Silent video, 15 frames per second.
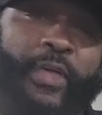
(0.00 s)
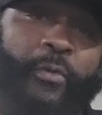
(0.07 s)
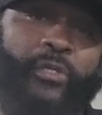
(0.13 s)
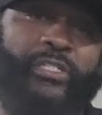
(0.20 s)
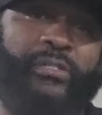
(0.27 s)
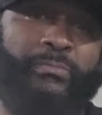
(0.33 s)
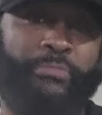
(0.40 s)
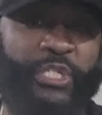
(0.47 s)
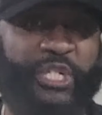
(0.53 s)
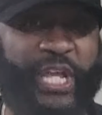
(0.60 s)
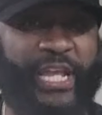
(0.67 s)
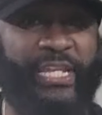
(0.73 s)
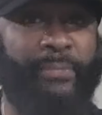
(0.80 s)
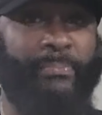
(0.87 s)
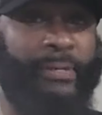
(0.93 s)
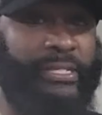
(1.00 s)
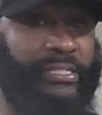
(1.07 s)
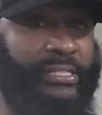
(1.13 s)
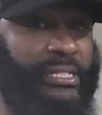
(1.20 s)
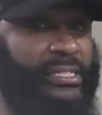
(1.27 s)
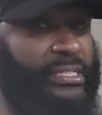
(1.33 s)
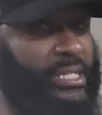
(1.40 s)
there was some shady
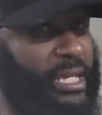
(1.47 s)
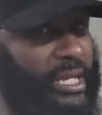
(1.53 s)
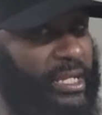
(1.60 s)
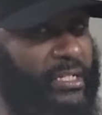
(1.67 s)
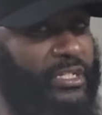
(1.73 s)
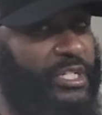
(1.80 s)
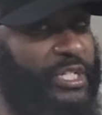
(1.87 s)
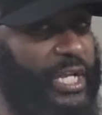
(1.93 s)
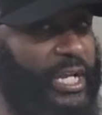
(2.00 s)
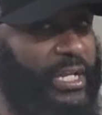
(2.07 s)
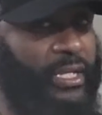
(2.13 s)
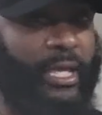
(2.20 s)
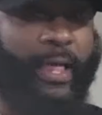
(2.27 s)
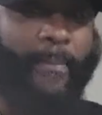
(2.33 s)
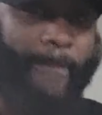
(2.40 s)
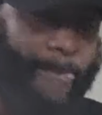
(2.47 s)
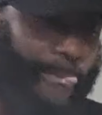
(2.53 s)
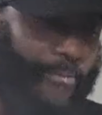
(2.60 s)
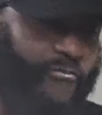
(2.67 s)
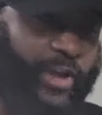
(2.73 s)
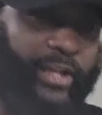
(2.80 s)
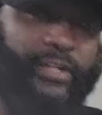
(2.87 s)
business, get it, shady
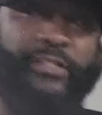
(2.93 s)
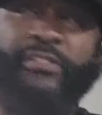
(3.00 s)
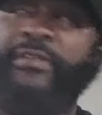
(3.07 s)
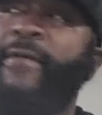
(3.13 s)
records,